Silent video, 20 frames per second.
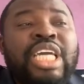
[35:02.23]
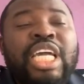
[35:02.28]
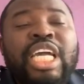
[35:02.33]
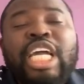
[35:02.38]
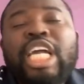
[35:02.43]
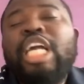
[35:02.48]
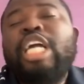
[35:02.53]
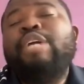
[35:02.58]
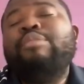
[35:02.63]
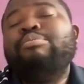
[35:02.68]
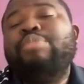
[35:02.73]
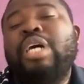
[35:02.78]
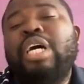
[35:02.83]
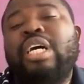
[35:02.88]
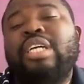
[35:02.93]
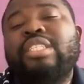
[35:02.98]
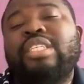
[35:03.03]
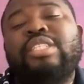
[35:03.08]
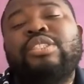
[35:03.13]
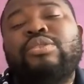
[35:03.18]

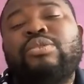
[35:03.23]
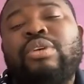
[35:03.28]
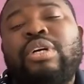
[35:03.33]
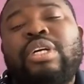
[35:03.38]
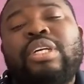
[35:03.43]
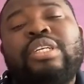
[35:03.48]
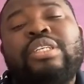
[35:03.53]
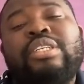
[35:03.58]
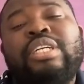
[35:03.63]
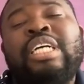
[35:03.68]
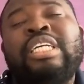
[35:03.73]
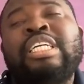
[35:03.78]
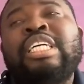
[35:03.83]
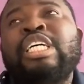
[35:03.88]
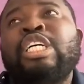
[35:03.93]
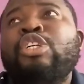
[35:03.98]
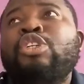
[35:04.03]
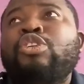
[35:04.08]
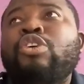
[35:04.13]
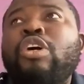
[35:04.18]
impact as well, right?
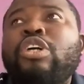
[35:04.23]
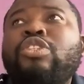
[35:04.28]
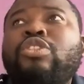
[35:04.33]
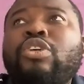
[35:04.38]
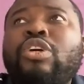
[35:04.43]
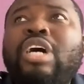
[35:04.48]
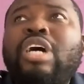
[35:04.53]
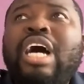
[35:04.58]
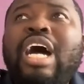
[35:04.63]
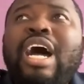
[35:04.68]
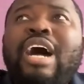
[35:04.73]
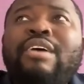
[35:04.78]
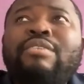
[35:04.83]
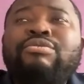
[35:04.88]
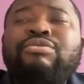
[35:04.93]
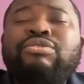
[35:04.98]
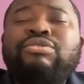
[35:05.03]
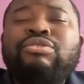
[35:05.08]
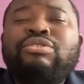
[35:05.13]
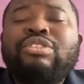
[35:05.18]
You also have
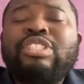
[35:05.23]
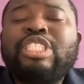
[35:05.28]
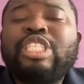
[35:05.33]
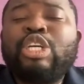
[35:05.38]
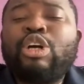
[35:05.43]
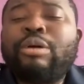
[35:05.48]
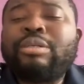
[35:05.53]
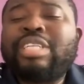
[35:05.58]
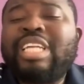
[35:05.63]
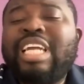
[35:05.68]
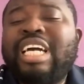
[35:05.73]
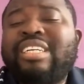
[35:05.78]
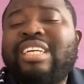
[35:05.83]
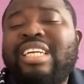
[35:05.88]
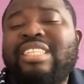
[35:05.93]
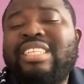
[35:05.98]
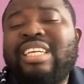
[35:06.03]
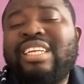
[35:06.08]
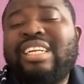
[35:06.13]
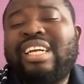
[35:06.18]
the optional
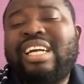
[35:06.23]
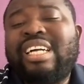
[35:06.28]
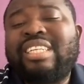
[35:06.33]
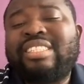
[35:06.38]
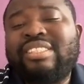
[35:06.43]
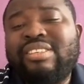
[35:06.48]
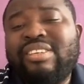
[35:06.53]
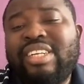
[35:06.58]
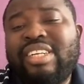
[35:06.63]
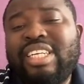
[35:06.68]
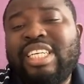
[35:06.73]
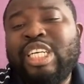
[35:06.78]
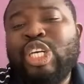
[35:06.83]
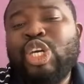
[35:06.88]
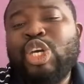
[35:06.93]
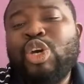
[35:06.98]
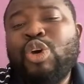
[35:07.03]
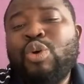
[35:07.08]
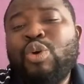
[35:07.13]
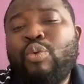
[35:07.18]
criteria three,
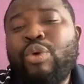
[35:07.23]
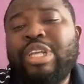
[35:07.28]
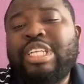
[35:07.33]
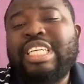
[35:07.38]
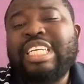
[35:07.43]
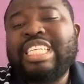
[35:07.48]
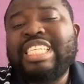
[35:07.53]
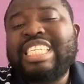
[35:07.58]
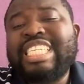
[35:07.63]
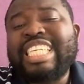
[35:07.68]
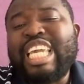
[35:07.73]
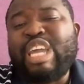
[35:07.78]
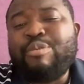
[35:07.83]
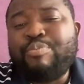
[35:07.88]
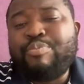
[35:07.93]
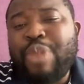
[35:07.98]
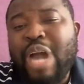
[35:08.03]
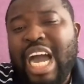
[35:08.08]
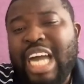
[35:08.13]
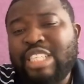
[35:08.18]
which is
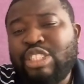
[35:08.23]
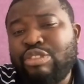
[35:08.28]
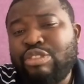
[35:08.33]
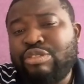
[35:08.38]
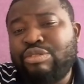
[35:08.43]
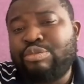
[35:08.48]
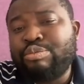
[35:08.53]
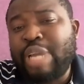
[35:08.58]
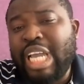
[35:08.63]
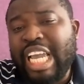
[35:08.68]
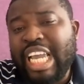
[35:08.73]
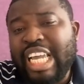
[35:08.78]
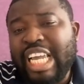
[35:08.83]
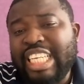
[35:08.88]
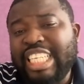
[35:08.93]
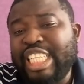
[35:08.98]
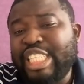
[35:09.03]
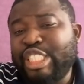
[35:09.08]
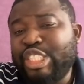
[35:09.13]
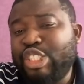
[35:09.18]
impact you've made
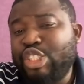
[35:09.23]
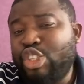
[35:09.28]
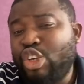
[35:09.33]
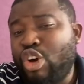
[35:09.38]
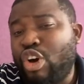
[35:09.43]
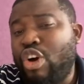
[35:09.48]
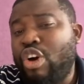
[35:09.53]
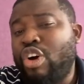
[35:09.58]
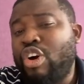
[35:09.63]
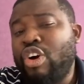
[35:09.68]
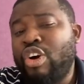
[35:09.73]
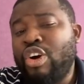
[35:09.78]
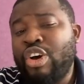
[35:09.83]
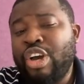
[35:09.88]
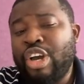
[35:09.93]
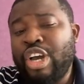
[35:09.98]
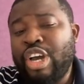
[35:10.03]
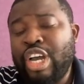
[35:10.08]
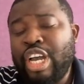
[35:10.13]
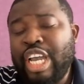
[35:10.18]
in your
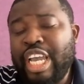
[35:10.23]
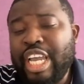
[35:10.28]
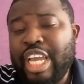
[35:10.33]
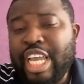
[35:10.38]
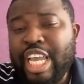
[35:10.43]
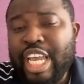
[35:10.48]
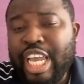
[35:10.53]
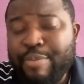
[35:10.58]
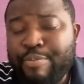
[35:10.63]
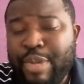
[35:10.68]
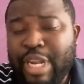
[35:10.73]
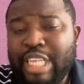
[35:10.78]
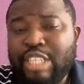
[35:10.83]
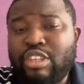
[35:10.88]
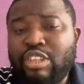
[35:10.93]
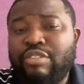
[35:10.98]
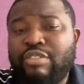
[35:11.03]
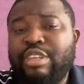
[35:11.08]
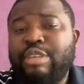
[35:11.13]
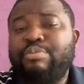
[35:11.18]
place
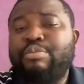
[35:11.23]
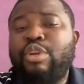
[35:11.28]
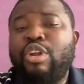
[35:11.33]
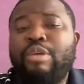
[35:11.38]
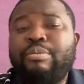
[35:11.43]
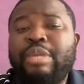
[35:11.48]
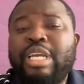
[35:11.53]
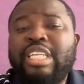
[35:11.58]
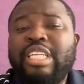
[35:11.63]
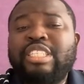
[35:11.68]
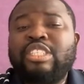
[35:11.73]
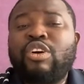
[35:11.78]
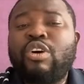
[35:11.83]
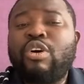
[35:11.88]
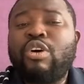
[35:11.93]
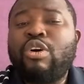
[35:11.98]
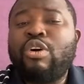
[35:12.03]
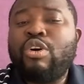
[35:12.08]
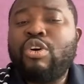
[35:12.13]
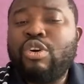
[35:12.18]
of employment
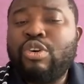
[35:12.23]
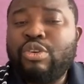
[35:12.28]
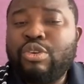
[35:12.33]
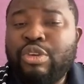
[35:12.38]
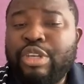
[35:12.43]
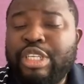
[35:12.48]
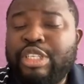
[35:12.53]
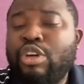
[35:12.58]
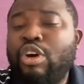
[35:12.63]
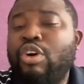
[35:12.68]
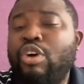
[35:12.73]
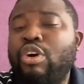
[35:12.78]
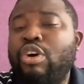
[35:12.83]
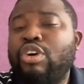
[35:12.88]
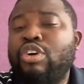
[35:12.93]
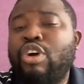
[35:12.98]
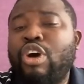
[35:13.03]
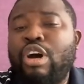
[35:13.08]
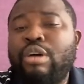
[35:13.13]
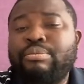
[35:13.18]
or in your own
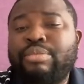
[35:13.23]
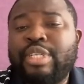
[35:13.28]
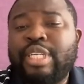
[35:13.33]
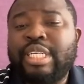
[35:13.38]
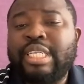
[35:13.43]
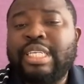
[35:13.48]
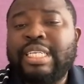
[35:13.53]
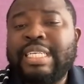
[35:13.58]
company,